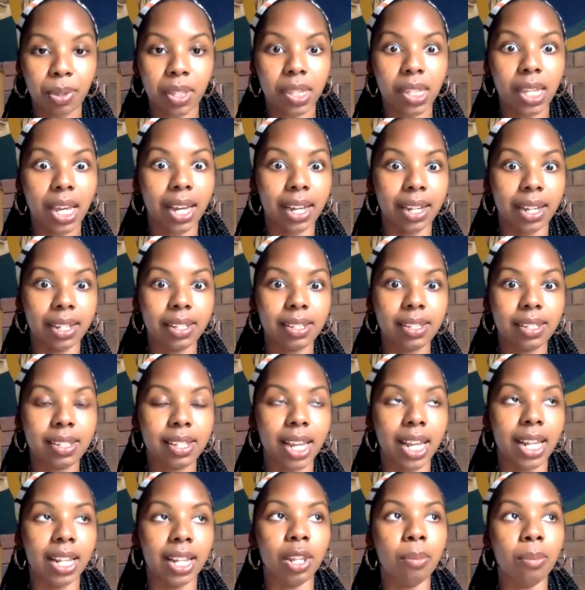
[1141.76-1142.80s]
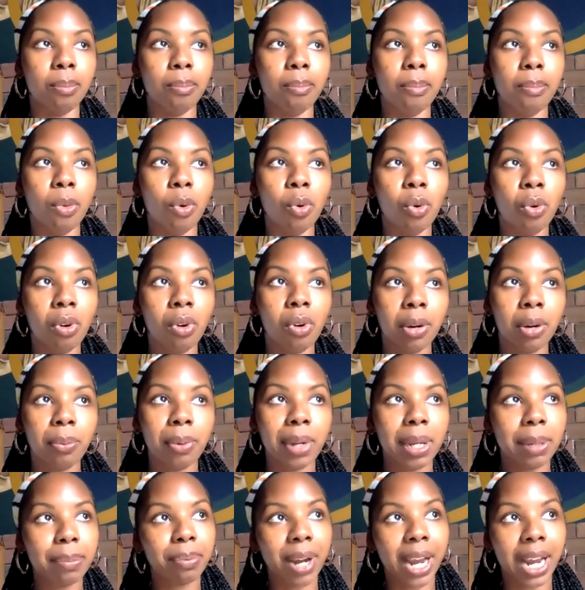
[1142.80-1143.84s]
with us. And the more
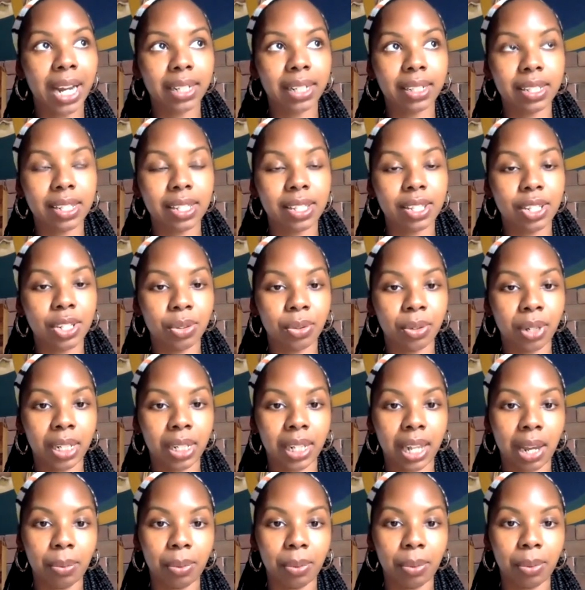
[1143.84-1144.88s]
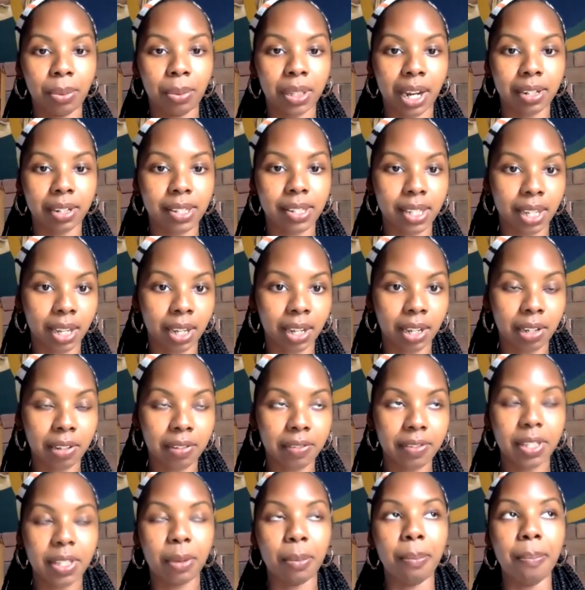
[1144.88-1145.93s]
we practice doing that with
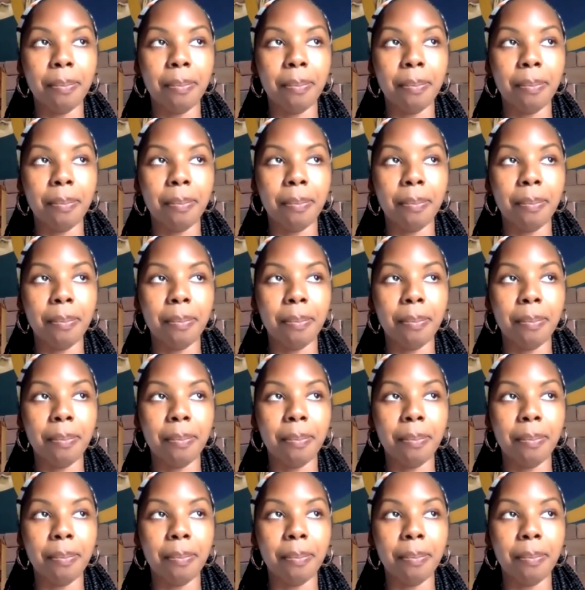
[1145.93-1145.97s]
ourselves,